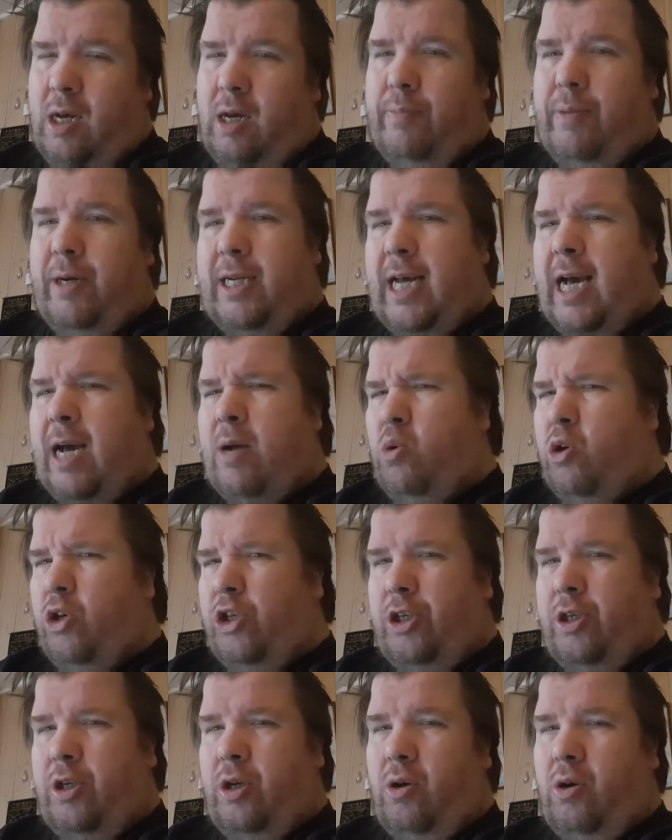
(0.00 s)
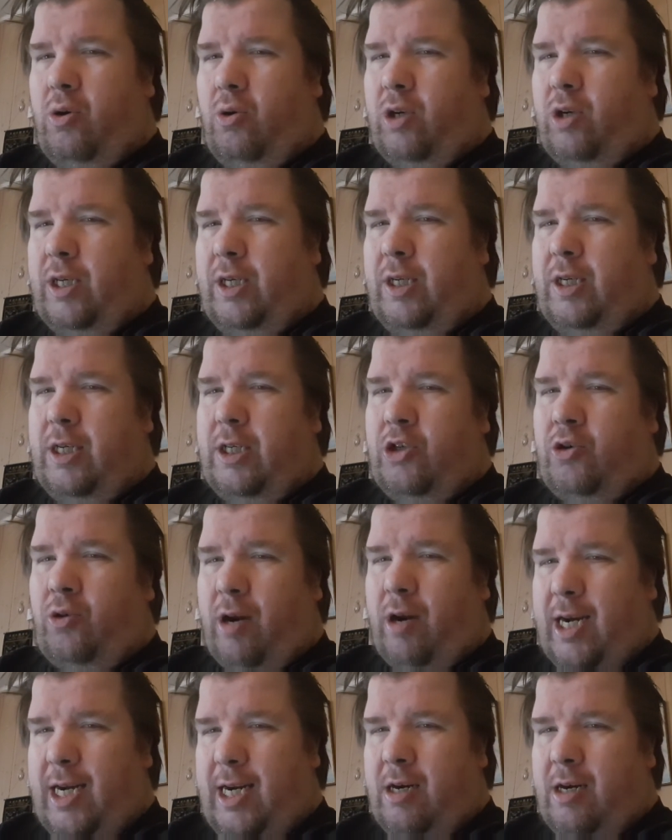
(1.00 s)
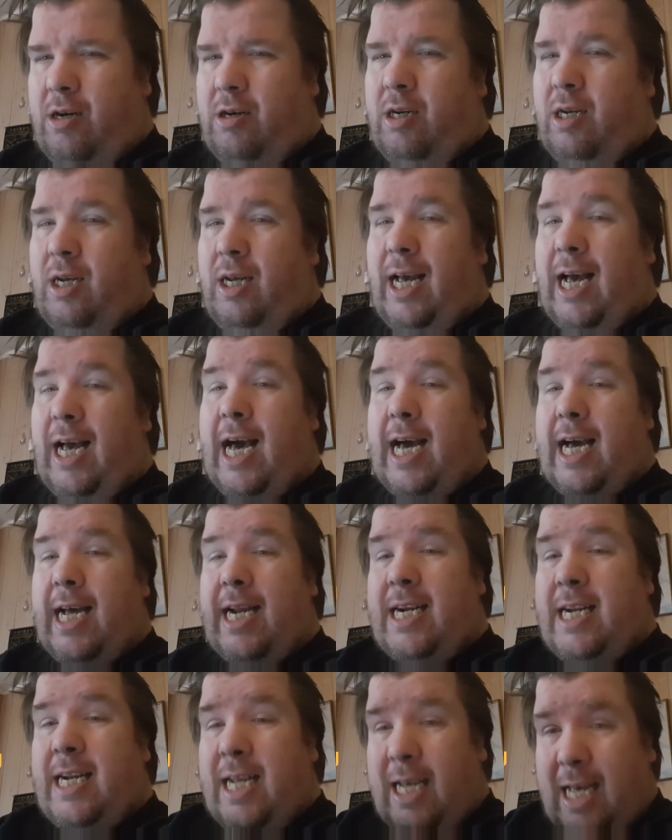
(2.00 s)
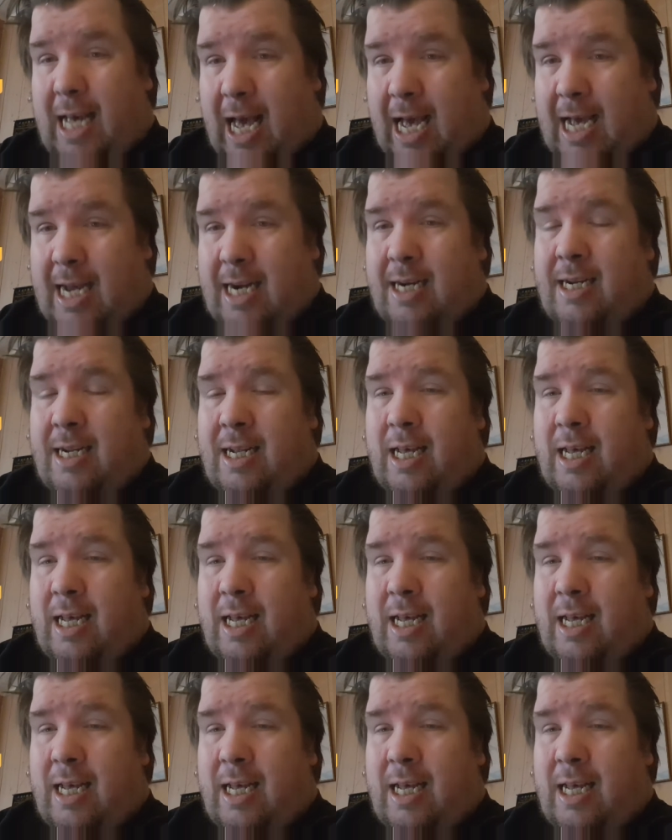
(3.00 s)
But I watched only the trailer and a